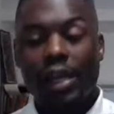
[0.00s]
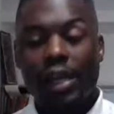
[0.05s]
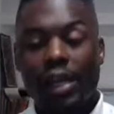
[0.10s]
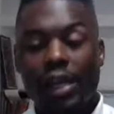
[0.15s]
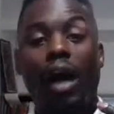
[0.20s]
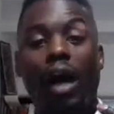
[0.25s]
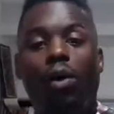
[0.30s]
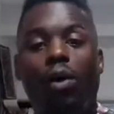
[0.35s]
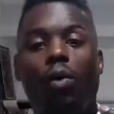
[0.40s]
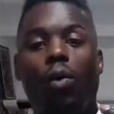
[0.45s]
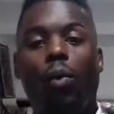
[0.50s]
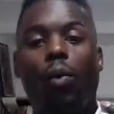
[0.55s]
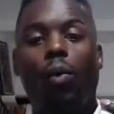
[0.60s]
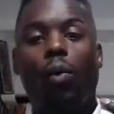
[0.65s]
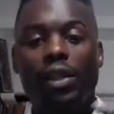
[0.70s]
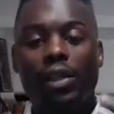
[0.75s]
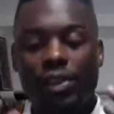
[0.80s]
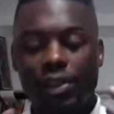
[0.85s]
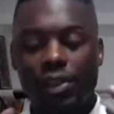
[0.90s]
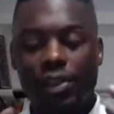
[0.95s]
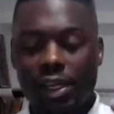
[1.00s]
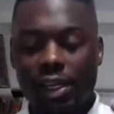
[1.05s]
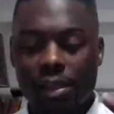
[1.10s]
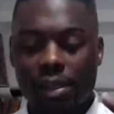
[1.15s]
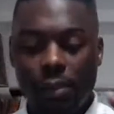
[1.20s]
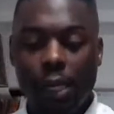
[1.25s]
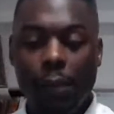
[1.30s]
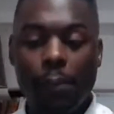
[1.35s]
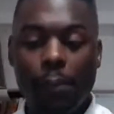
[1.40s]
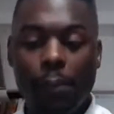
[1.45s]
Now, one of the things
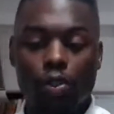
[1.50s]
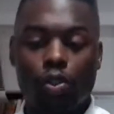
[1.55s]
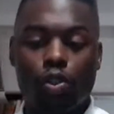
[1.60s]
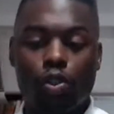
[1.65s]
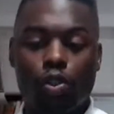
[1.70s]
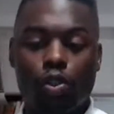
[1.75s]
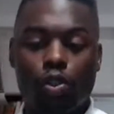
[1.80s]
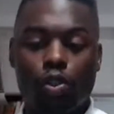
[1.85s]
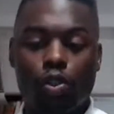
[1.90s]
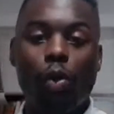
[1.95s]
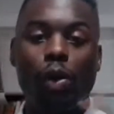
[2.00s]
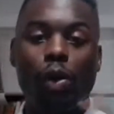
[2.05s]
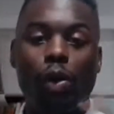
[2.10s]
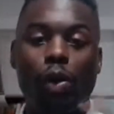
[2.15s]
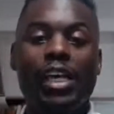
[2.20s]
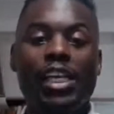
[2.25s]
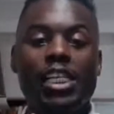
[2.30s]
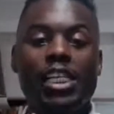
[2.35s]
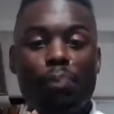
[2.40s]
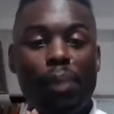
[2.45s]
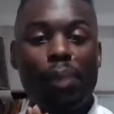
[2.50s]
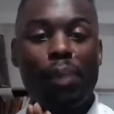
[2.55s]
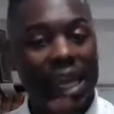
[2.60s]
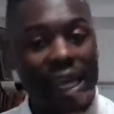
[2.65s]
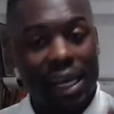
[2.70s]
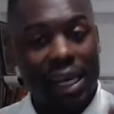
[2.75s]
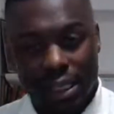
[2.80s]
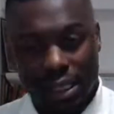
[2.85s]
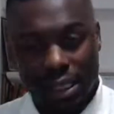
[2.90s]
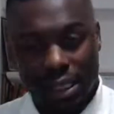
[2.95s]
that people are doing is
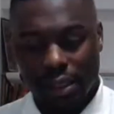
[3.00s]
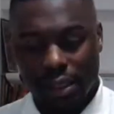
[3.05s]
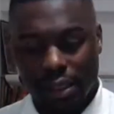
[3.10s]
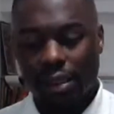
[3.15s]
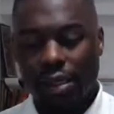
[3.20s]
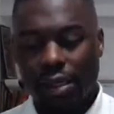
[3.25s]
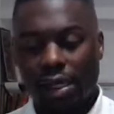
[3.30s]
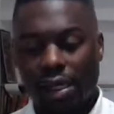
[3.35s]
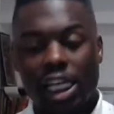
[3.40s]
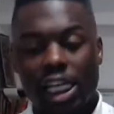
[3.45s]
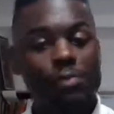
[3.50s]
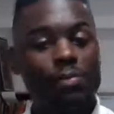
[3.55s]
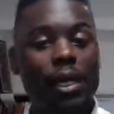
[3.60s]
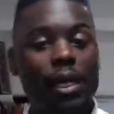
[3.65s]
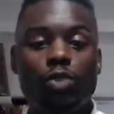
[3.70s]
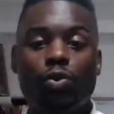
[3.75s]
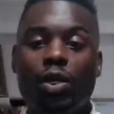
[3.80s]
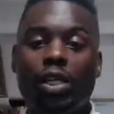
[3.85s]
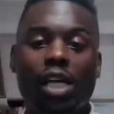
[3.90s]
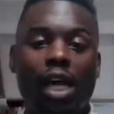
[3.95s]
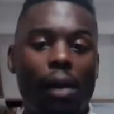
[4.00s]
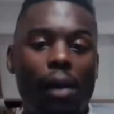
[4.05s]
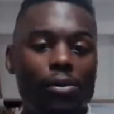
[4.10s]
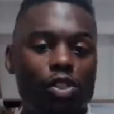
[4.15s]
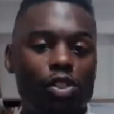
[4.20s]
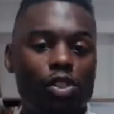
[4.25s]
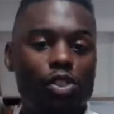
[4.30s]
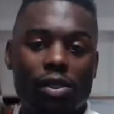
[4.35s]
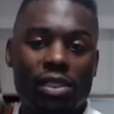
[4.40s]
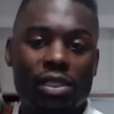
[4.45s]
panicking, especially when it comes
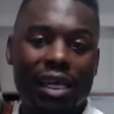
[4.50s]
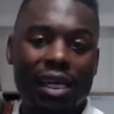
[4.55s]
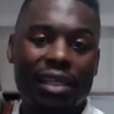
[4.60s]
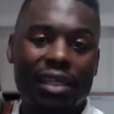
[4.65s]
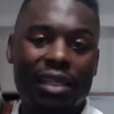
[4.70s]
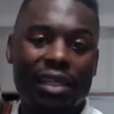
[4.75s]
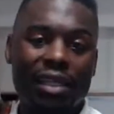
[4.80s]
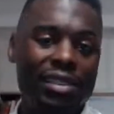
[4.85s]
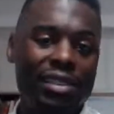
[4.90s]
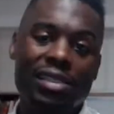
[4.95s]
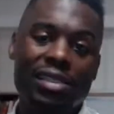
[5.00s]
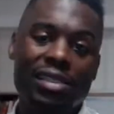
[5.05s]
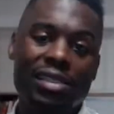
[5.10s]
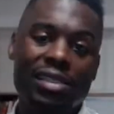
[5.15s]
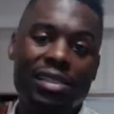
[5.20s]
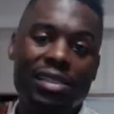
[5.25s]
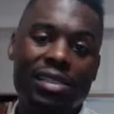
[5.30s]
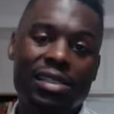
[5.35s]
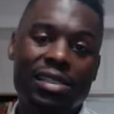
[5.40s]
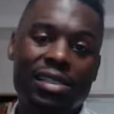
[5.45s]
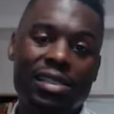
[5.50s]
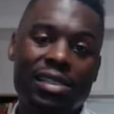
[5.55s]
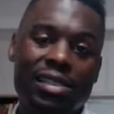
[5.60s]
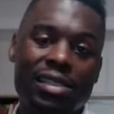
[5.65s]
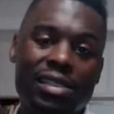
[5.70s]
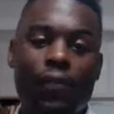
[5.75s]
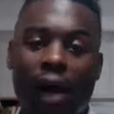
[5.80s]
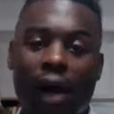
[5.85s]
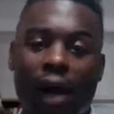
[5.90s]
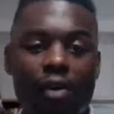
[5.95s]
to a deadly disease
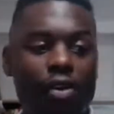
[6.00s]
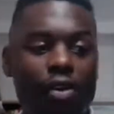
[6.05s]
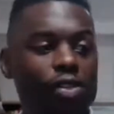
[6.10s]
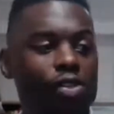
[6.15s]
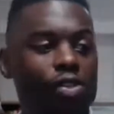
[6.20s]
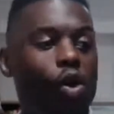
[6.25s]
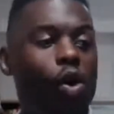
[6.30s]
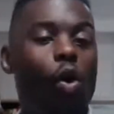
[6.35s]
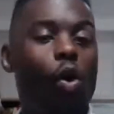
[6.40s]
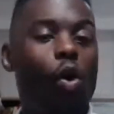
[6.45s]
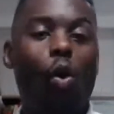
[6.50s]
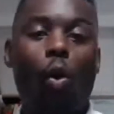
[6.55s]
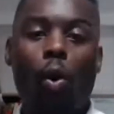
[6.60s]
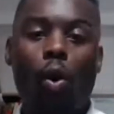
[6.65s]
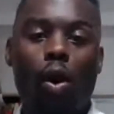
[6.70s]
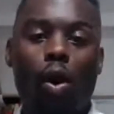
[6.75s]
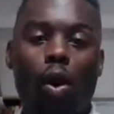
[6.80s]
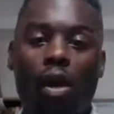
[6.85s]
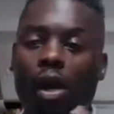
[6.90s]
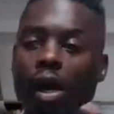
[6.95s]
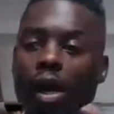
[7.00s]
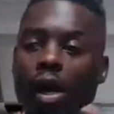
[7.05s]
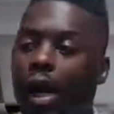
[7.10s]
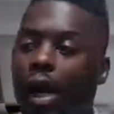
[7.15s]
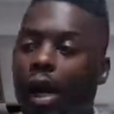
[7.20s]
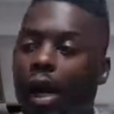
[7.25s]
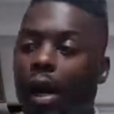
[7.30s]
or virus or